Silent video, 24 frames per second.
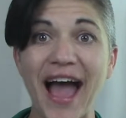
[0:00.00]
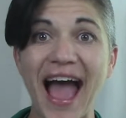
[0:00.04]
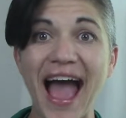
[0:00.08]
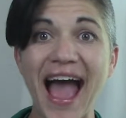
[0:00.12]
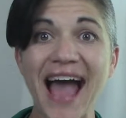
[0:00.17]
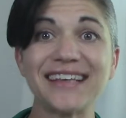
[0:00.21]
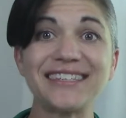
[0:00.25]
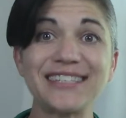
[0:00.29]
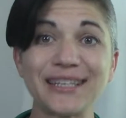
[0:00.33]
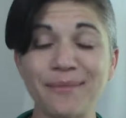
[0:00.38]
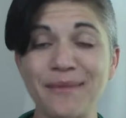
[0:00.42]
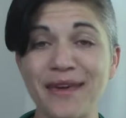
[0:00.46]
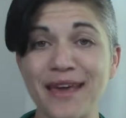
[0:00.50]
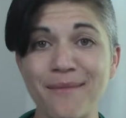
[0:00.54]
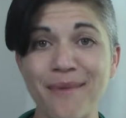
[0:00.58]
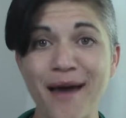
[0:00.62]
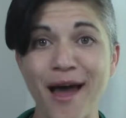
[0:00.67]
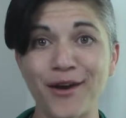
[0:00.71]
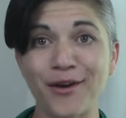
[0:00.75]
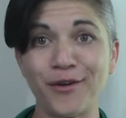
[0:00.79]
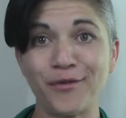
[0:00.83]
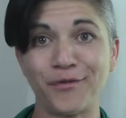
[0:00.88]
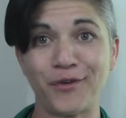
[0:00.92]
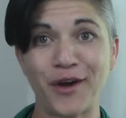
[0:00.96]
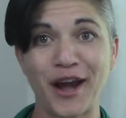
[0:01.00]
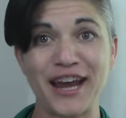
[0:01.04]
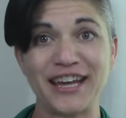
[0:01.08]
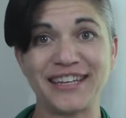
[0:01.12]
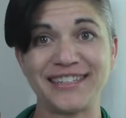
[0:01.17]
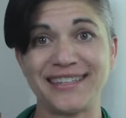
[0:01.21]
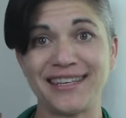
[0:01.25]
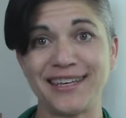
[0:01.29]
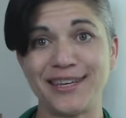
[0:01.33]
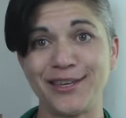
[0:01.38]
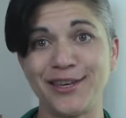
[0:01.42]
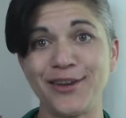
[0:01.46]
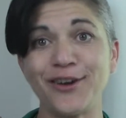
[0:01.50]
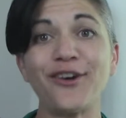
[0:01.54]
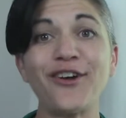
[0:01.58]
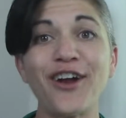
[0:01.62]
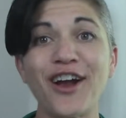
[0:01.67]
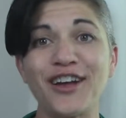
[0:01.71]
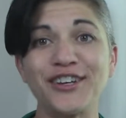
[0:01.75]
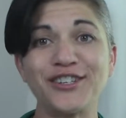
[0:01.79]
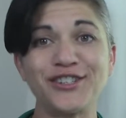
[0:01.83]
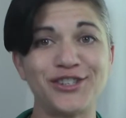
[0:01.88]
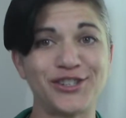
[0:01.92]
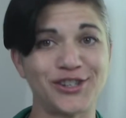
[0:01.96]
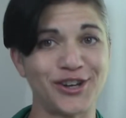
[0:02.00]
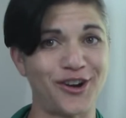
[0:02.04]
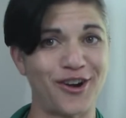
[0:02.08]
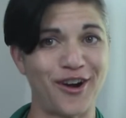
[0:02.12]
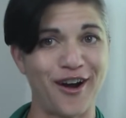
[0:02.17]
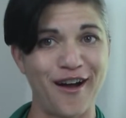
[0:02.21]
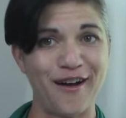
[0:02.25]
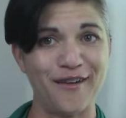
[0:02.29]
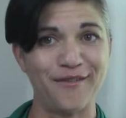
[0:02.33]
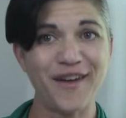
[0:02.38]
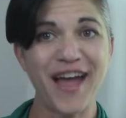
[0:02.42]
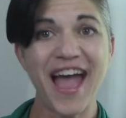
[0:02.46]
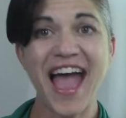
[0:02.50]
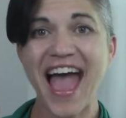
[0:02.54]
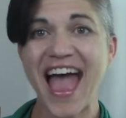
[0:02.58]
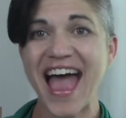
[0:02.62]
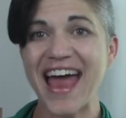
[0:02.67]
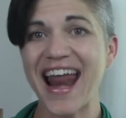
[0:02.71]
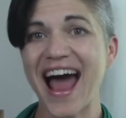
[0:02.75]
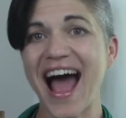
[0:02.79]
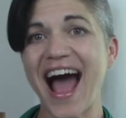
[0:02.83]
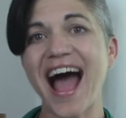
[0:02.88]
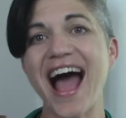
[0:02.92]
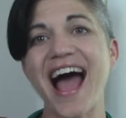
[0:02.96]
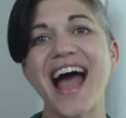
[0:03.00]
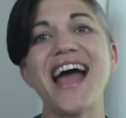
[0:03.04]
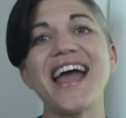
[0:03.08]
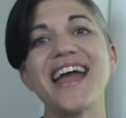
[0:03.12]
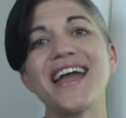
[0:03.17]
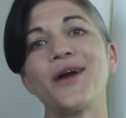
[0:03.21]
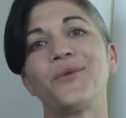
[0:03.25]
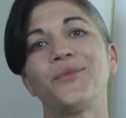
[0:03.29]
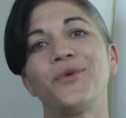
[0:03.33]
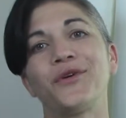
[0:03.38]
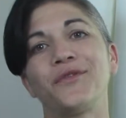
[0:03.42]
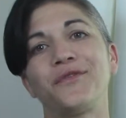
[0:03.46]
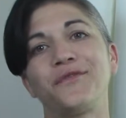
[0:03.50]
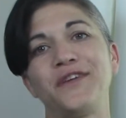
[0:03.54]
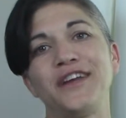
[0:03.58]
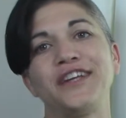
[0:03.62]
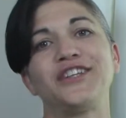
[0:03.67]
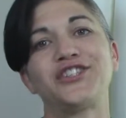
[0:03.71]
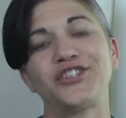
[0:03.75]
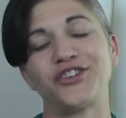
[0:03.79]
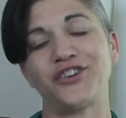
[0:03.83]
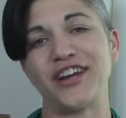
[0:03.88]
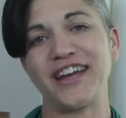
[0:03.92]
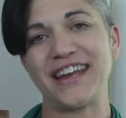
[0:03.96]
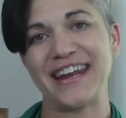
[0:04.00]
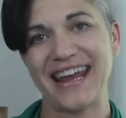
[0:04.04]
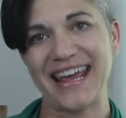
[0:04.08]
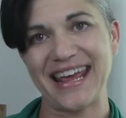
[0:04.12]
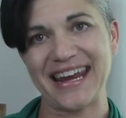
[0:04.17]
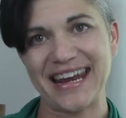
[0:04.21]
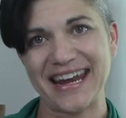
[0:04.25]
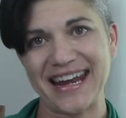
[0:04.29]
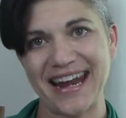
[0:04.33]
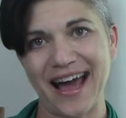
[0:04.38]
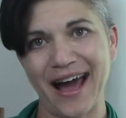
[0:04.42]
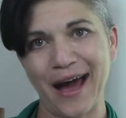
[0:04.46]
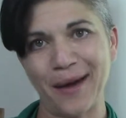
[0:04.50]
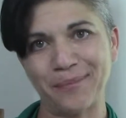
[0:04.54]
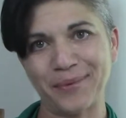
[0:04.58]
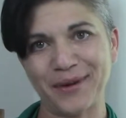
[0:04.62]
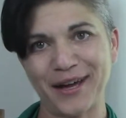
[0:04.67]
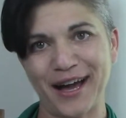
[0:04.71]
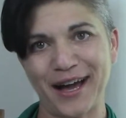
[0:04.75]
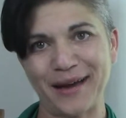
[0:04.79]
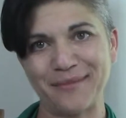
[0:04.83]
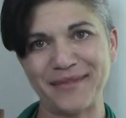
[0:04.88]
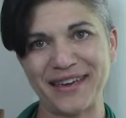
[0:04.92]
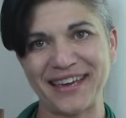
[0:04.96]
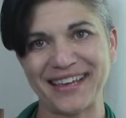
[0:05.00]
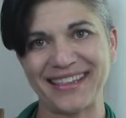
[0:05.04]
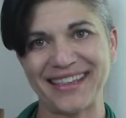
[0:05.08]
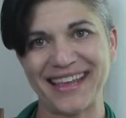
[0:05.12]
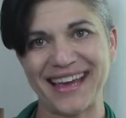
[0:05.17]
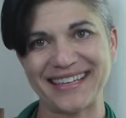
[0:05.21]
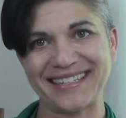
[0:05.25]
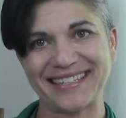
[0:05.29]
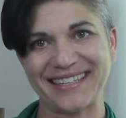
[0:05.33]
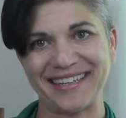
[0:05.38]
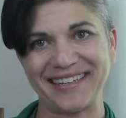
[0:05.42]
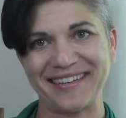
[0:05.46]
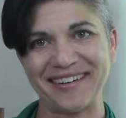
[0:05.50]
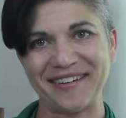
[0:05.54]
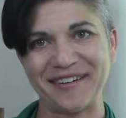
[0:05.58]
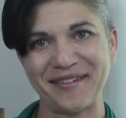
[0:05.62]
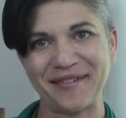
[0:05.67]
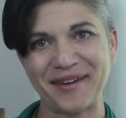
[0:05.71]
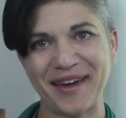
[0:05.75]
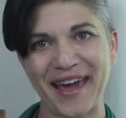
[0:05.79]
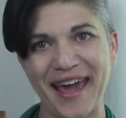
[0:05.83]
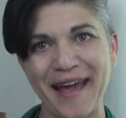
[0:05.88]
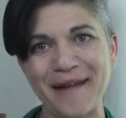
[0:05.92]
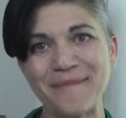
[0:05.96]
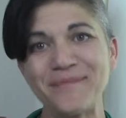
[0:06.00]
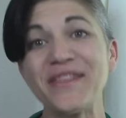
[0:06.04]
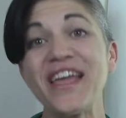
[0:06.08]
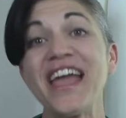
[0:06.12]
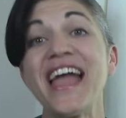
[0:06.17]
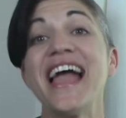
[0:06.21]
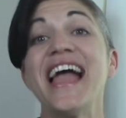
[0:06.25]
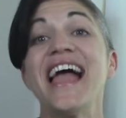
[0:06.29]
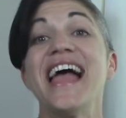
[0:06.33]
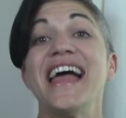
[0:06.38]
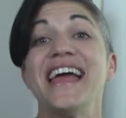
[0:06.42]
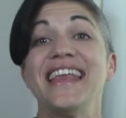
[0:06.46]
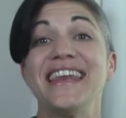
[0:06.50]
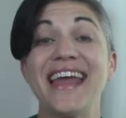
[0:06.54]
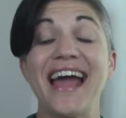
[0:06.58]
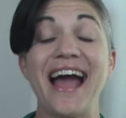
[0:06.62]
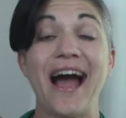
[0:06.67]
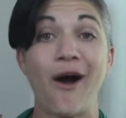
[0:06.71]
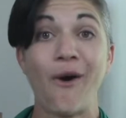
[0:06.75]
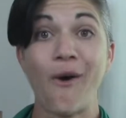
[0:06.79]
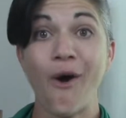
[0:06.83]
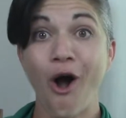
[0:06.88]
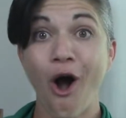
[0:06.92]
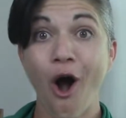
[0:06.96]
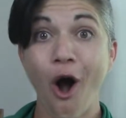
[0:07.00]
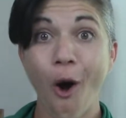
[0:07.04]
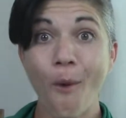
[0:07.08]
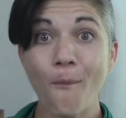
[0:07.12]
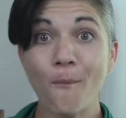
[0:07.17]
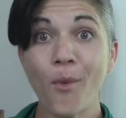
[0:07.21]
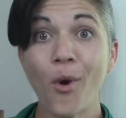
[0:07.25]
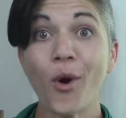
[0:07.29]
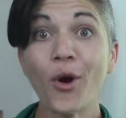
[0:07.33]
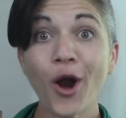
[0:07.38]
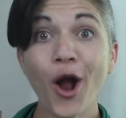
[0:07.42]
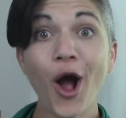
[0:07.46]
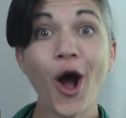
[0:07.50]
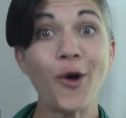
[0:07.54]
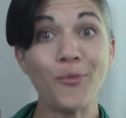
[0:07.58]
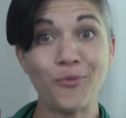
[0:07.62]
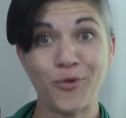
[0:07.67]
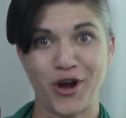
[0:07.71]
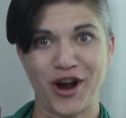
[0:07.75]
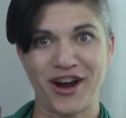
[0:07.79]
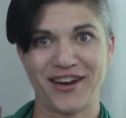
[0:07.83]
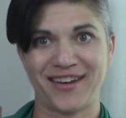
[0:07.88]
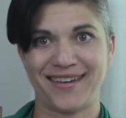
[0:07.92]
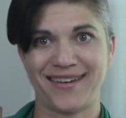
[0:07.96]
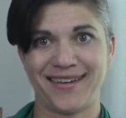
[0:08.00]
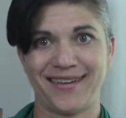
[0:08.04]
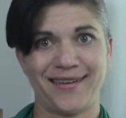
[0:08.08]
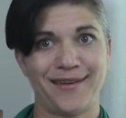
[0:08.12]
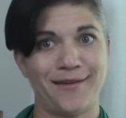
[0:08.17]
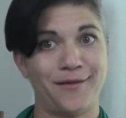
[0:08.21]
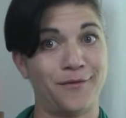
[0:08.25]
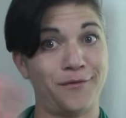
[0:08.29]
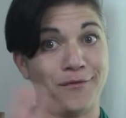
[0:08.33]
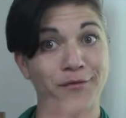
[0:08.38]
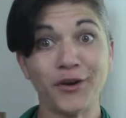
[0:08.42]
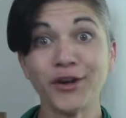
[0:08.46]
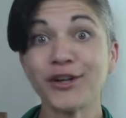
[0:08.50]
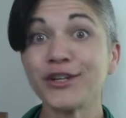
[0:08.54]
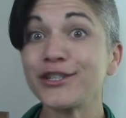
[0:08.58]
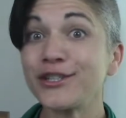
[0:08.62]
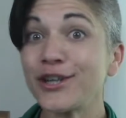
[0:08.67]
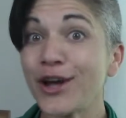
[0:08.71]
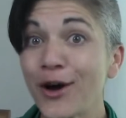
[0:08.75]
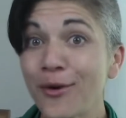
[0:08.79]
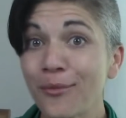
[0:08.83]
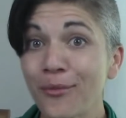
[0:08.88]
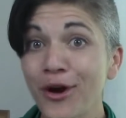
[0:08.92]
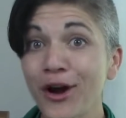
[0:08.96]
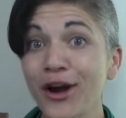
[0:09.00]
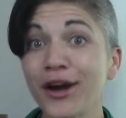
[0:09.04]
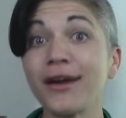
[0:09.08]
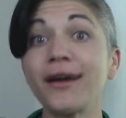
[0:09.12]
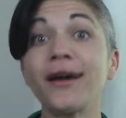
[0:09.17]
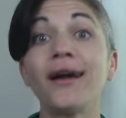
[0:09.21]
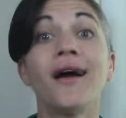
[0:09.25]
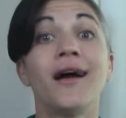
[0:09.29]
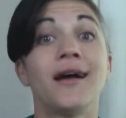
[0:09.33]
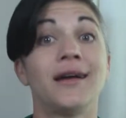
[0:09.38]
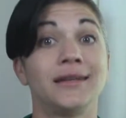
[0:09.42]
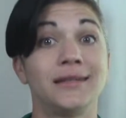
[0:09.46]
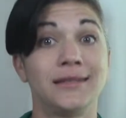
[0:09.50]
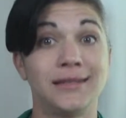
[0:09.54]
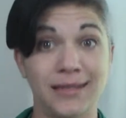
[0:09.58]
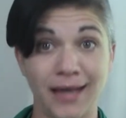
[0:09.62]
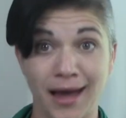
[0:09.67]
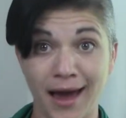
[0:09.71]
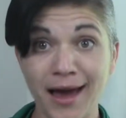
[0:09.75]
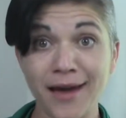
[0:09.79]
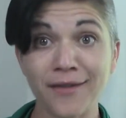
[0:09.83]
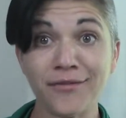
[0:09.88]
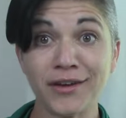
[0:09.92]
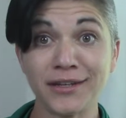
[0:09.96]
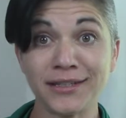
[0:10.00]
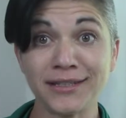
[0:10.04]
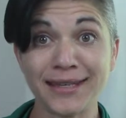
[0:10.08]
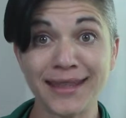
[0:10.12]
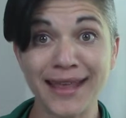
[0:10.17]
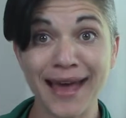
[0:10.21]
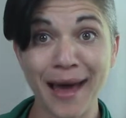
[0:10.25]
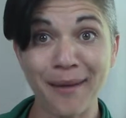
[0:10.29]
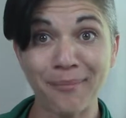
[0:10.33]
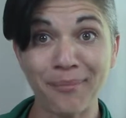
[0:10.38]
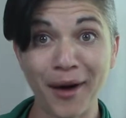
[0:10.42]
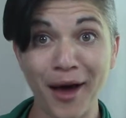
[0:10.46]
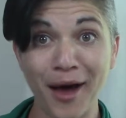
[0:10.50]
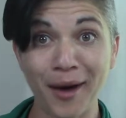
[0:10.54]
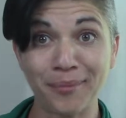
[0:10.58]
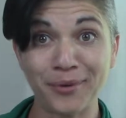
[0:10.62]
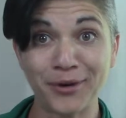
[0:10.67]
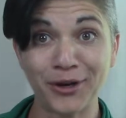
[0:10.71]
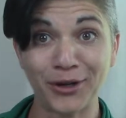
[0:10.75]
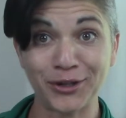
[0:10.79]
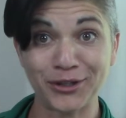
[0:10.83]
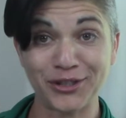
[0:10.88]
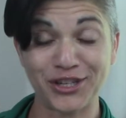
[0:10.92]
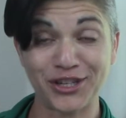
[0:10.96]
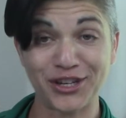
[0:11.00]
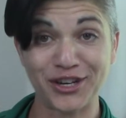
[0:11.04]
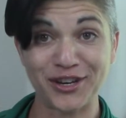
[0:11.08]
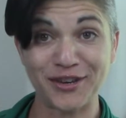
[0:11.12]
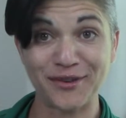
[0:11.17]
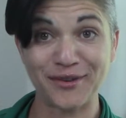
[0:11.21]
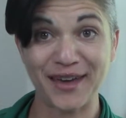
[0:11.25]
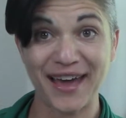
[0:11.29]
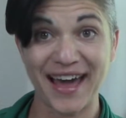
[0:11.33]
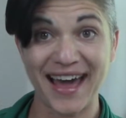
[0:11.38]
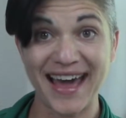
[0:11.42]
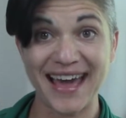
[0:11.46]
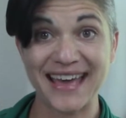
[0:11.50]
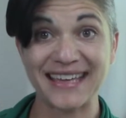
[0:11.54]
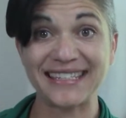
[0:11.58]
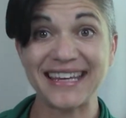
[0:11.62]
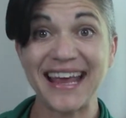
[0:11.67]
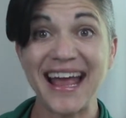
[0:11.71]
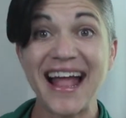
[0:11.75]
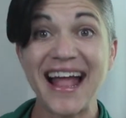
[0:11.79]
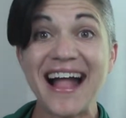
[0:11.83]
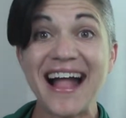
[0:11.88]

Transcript: Ask me about a phrase that you're unsure of, and I will feature it in an upcoming lesson, okay? Now, more homework. First homework, dive into that pop culture, you guys.